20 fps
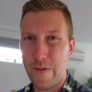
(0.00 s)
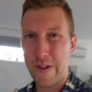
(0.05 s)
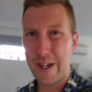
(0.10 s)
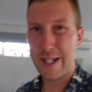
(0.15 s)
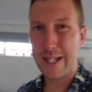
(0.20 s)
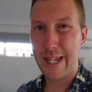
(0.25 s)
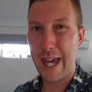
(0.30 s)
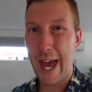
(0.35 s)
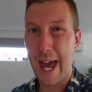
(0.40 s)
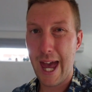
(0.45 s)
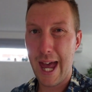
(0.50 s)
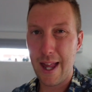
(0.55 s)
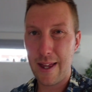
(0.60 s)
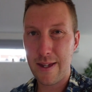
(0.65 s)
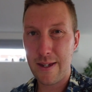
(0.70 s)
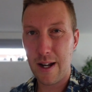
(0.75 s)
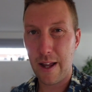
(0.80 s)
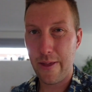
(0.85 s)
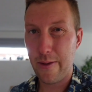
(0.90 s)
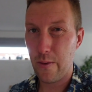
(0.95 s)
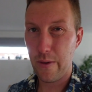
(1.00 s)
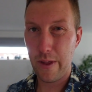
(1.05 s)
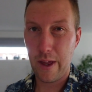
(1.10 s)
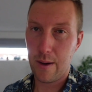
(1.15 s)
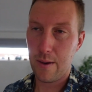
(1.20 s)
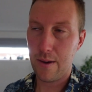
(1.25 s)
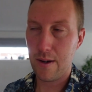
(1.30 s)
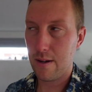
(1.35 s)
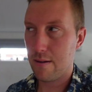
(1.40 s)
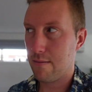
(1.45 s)
of these cans. I thought they
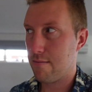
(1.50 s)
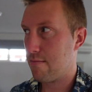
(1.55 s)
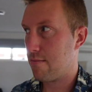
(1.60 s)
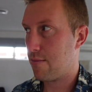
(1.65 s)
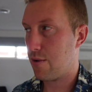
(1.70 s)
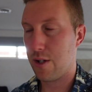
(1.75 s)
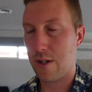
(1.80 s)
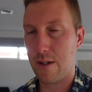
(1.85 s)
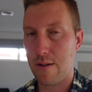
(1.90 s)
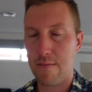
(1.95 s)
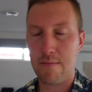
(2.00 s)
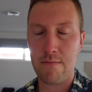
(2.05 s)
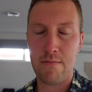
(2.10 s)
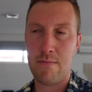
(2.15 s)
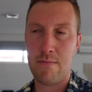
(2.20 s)
were just